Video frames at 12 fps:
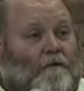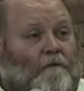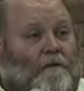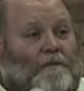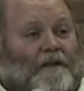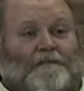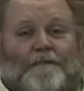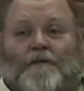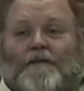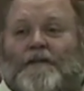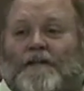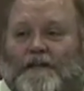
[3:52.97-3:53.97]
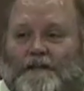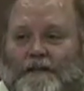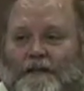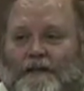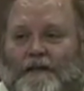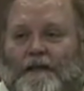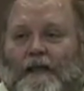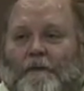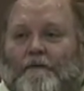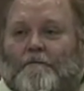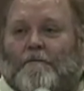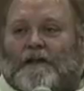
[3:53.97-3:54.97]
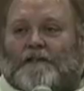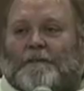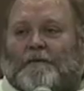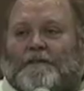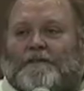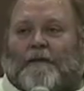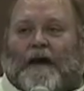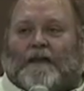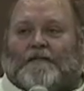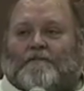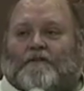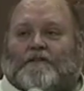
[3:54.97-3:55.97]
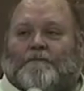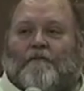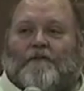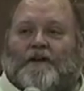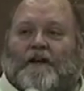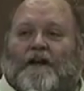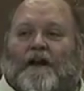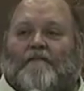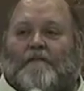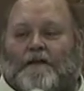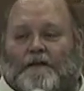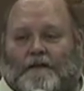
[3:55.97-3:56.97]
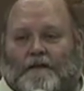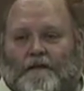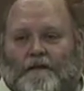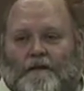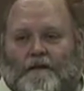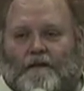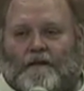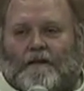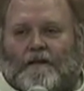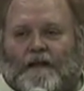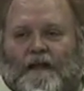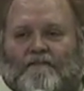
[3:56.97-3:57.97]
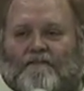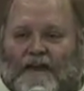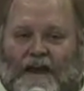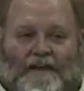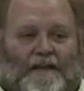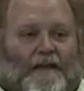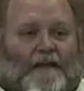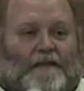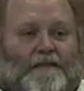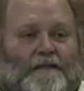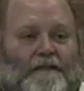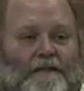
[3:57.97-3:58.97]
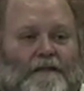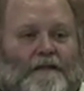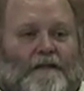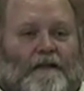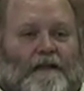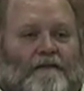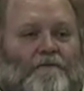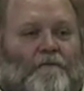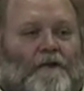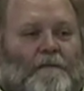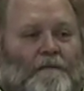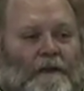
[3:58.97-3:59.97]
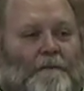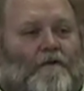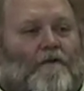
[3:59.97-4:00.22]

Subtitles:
We must be realistic, and we must be responsible in supporting our government. And the fact is, if the people